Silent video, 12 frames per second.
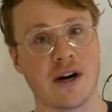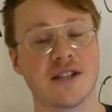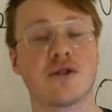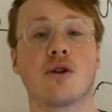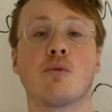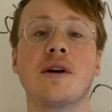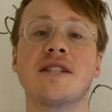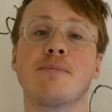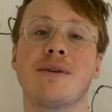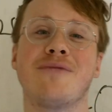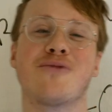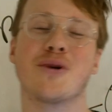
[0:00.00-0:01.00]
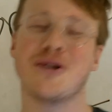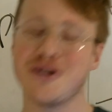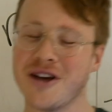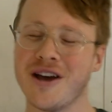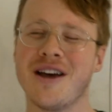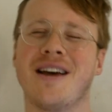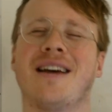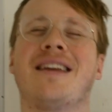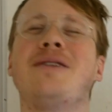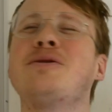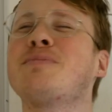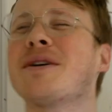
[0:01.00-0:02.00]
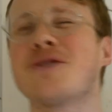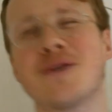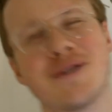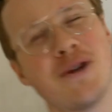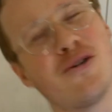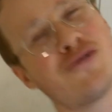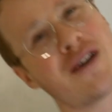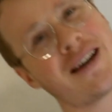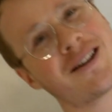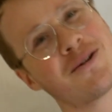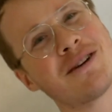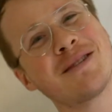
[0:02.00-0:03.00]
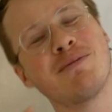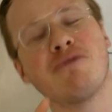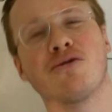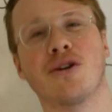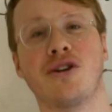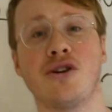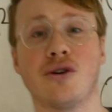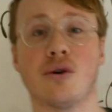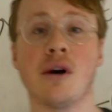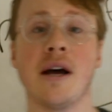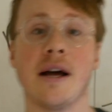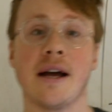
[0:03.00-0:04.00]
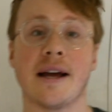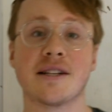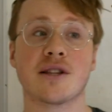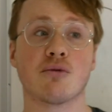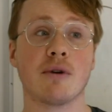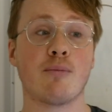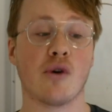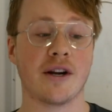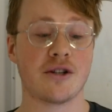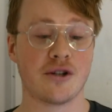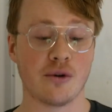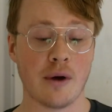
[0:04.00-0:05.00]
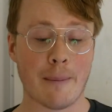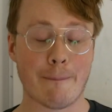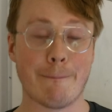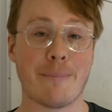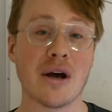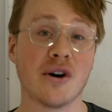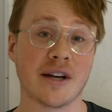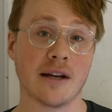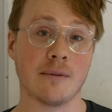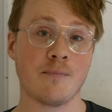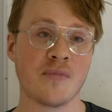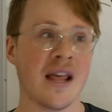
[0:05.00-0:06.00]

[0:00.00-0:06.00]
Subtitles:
right? So the recipe for you special snowflake, the recipe for you is 3.2 billion.